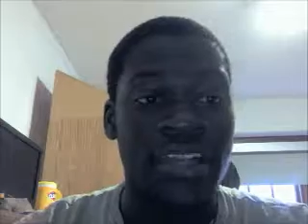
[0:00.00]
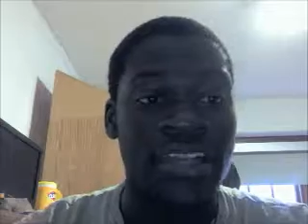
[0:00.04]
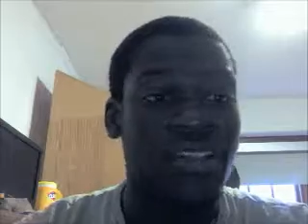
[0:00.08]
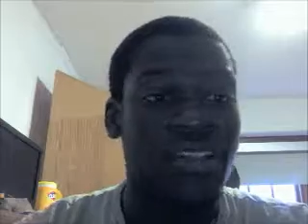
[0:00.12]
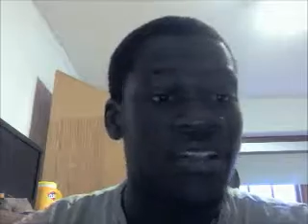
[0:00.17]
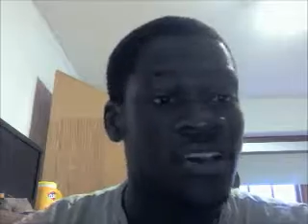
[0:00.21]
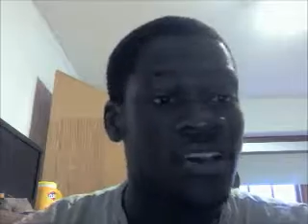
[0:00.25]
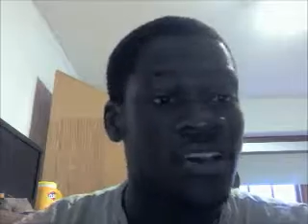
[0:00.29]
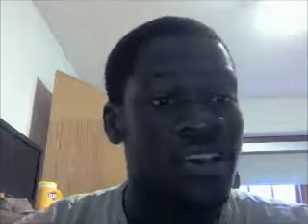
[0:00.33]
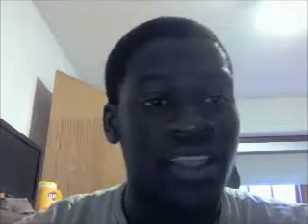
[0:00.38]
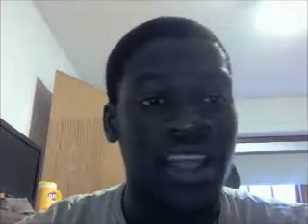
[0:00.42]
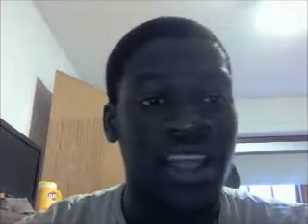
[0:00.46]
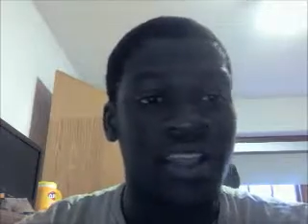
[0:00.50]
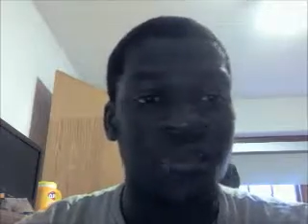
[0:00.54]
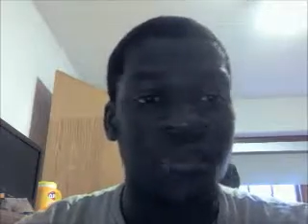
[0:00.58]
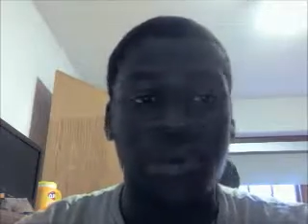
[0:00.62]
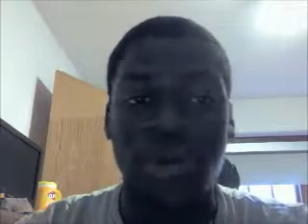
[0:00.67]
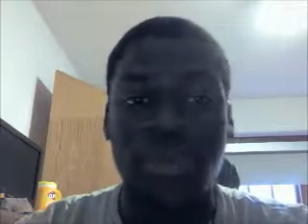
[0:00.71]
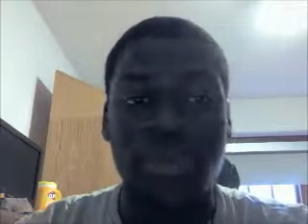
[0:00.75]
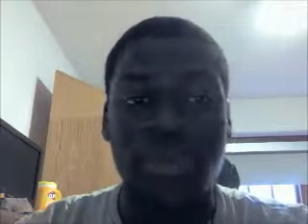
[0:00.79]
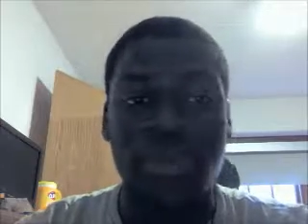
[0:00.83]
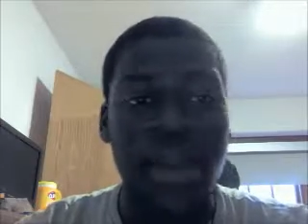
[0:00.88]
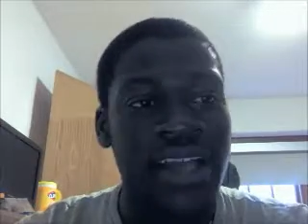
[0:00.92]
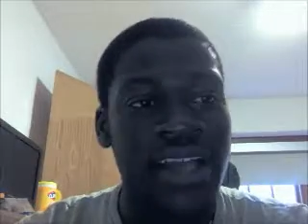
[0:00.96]
I think Atlanta
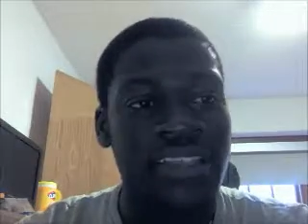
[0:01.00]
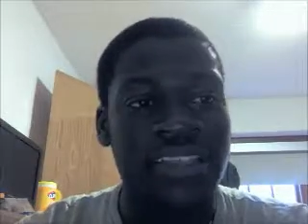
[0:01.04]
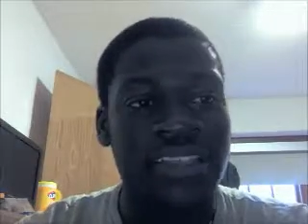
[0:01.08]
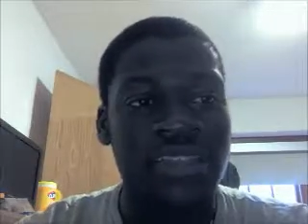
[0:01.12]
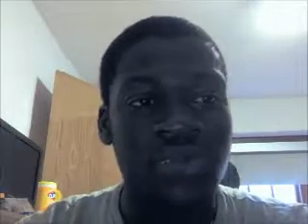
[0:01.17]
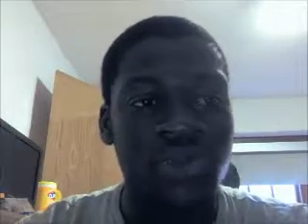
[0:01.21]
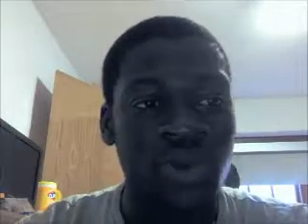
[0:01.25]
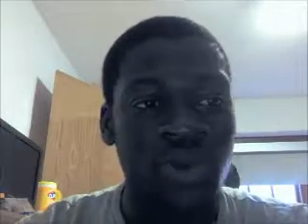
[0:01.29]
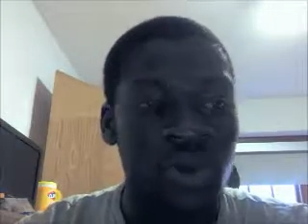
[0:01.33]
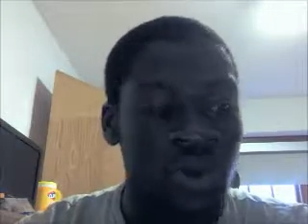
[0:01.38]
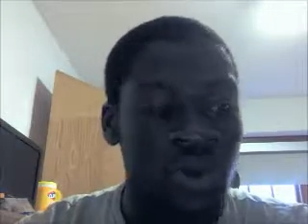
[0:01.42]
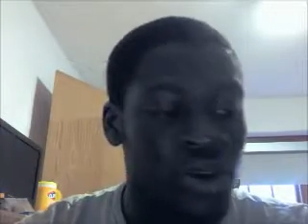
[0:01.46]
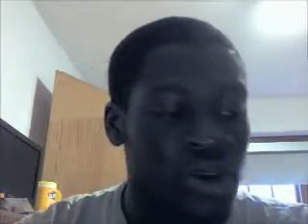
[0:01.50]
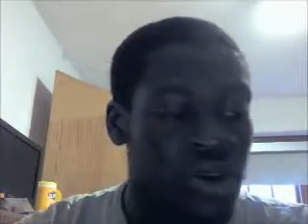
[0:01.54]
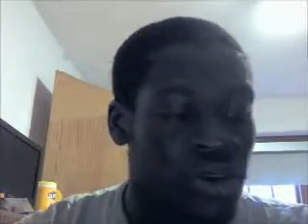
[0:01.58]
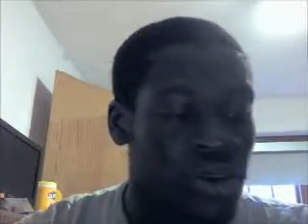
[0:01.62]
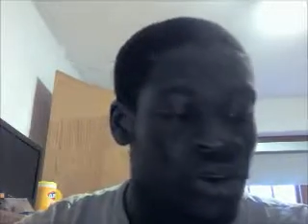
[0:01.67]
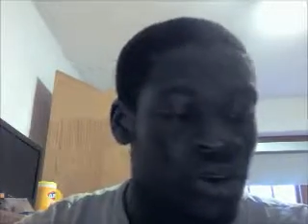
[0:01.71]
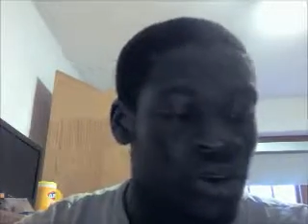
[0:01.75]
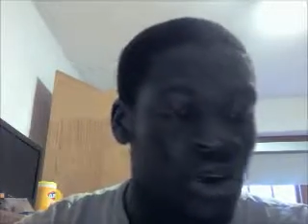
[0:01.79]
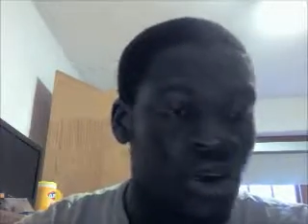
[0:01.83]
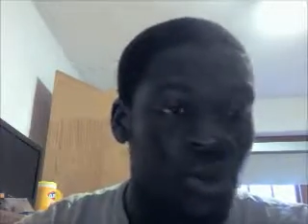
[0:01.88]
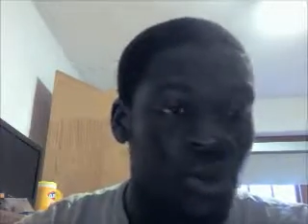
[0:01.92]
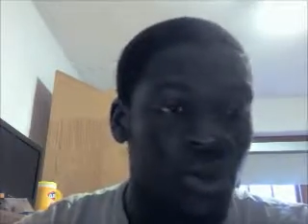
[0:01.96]
might pass it more
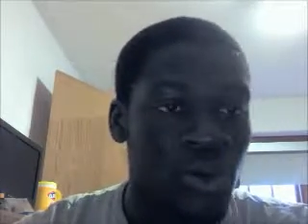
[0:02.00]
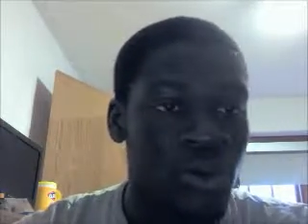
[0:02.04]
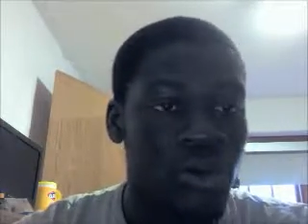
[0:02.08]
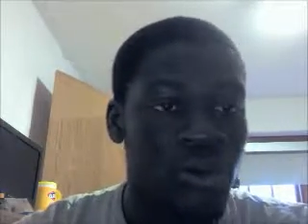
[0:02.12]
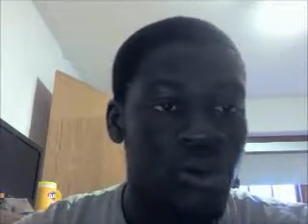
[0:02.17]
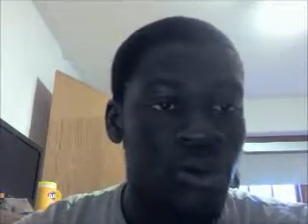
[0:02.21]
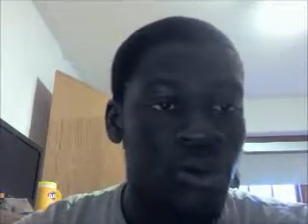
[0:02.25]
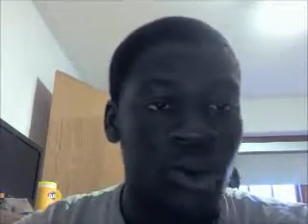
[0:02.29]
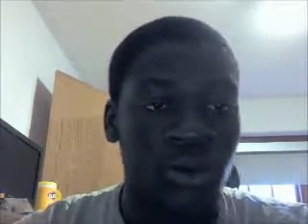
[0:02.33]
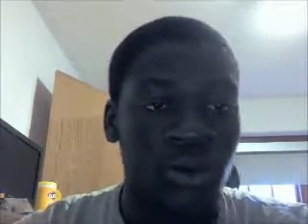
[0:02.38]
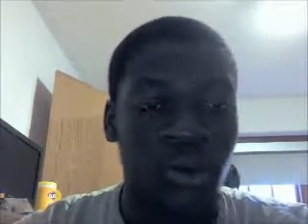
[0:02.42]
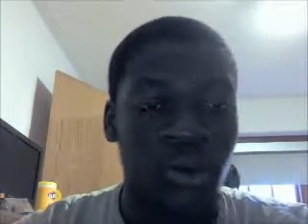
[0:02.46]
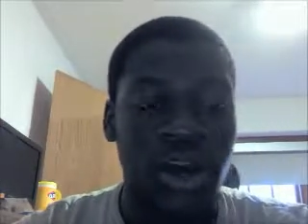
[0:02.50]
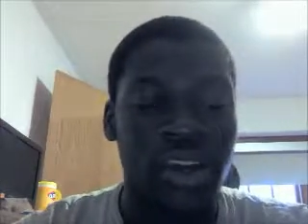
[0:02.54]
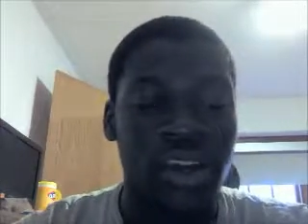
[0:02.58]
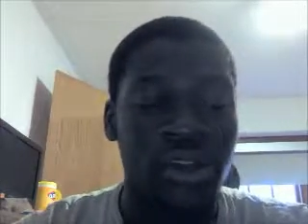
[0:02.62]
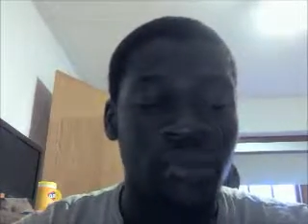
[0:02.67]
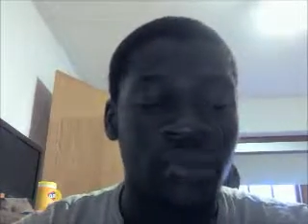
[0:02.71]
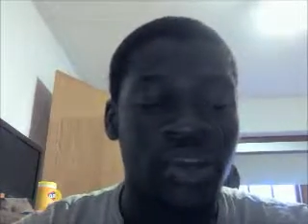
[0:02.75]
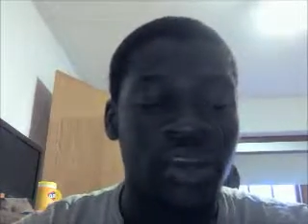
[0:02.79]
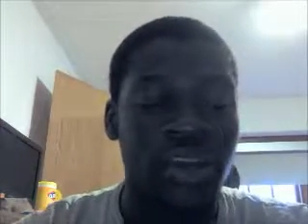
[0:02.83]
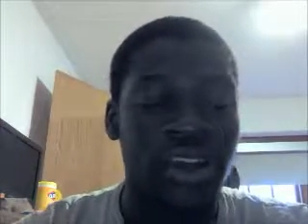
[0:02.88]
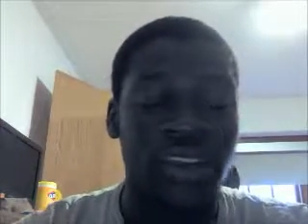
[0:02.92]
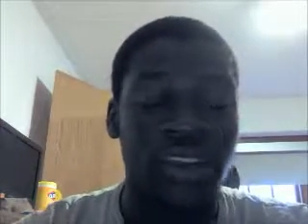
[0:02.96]
with Roddy
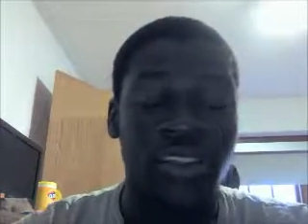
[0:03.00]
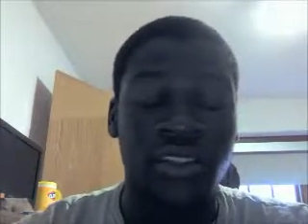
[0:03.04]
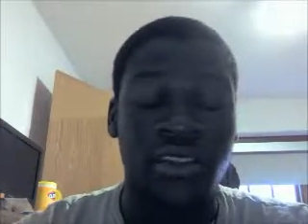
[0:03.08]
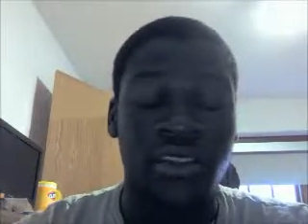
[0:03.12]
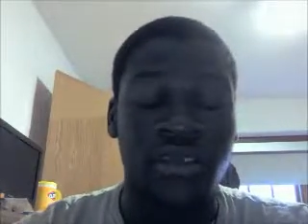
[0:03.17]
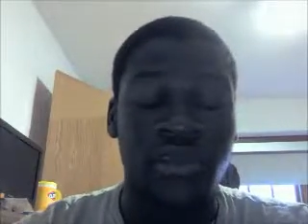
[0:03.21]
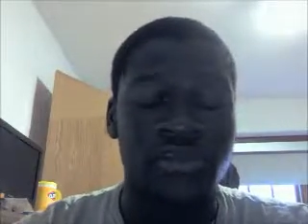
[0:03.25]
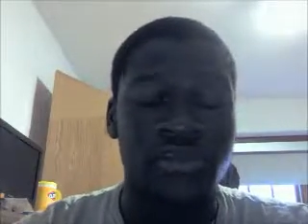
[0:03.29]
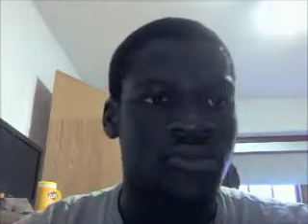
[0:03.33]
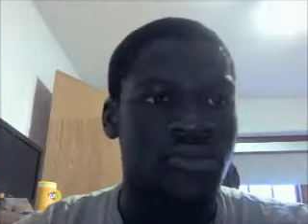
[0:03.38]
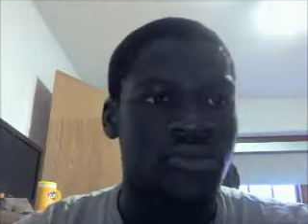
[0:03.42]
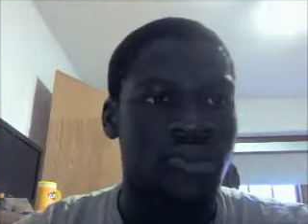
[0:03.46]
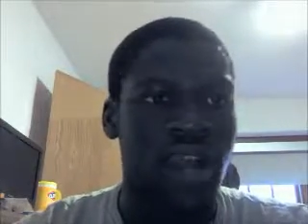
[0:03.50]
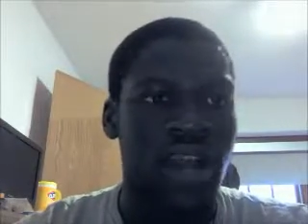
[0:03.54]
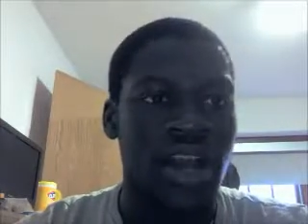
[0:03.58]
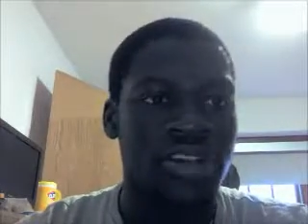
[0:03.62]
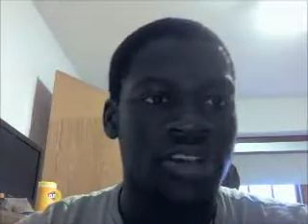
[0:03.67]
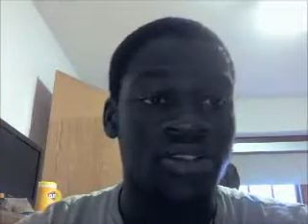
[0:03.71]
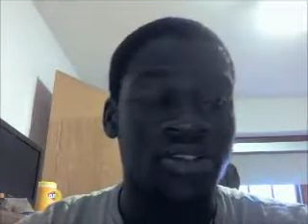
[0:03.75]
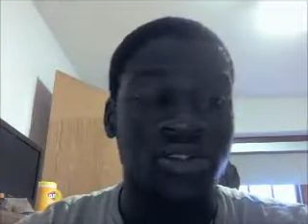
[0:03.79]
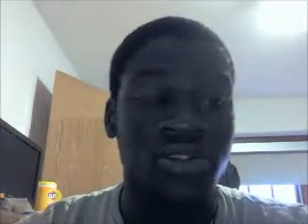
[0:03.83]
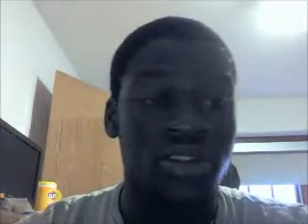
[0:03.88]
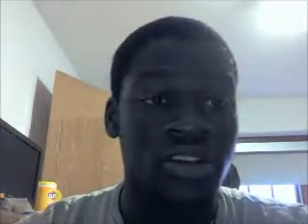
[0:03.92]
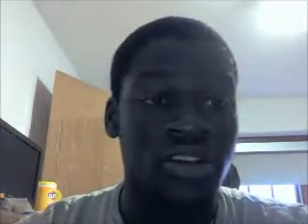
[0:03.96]
White and the rise
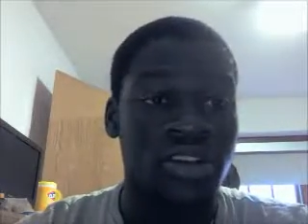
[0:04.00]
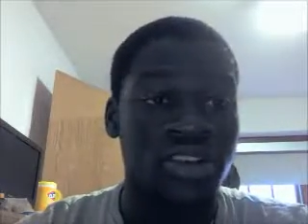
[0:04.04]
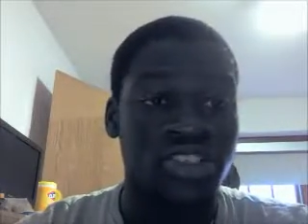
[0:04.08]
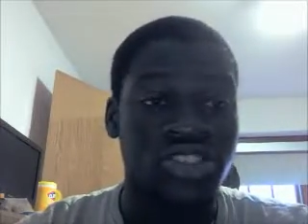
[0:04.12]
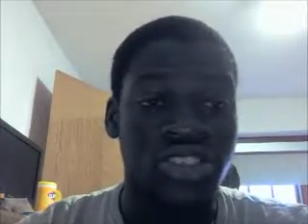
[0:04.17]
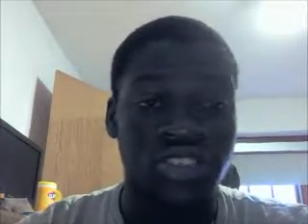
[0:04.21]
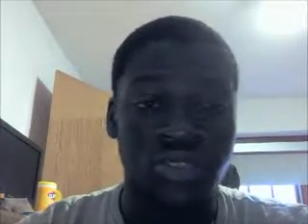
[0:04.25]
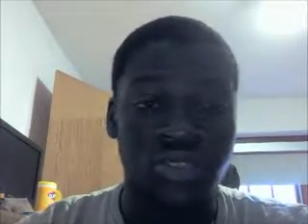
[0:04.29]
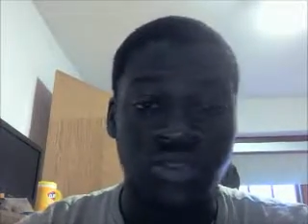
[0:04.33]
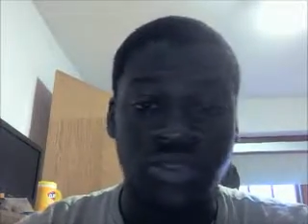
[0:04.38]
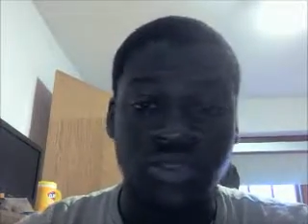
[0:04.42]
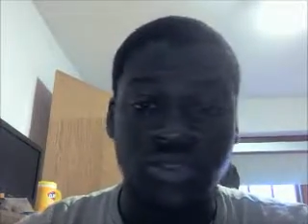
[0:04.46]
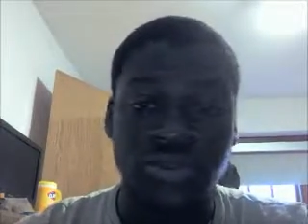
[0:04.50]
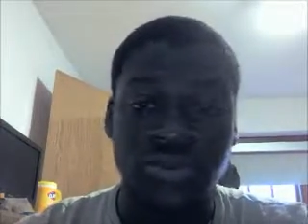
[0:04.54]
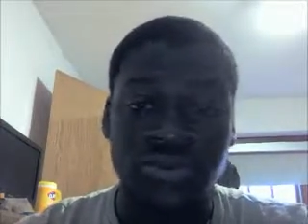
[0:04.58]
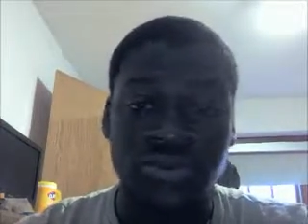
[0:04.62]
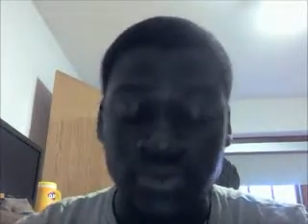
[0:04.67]
of Julio Jones.